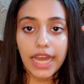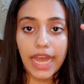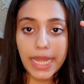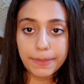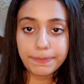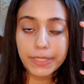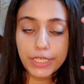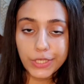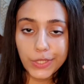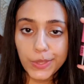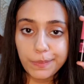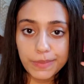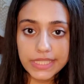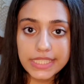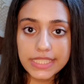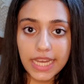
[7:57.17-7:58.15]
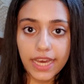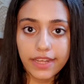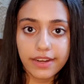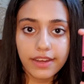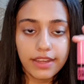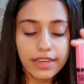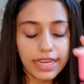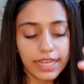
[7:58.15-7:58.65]
hyper curl
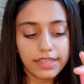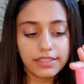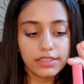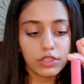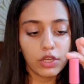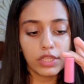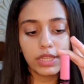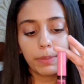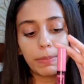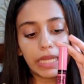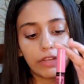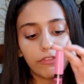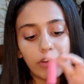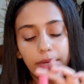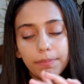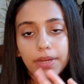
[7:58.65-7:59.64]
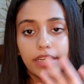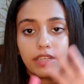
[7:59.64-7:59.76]
mascara. Like not the big one,